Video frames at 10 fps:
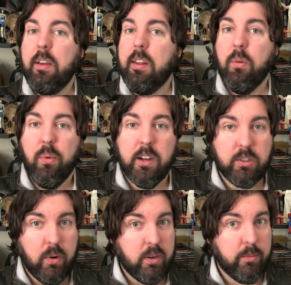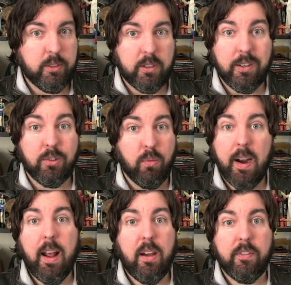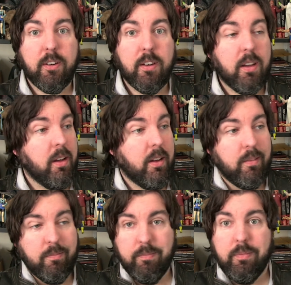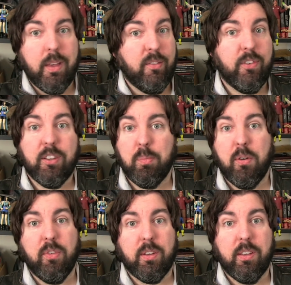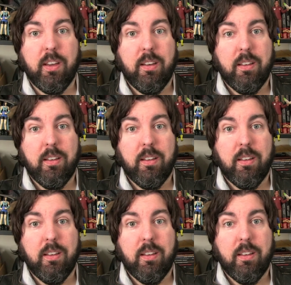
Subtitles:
and then watch Quantum of Solace right after, it fits perfectly.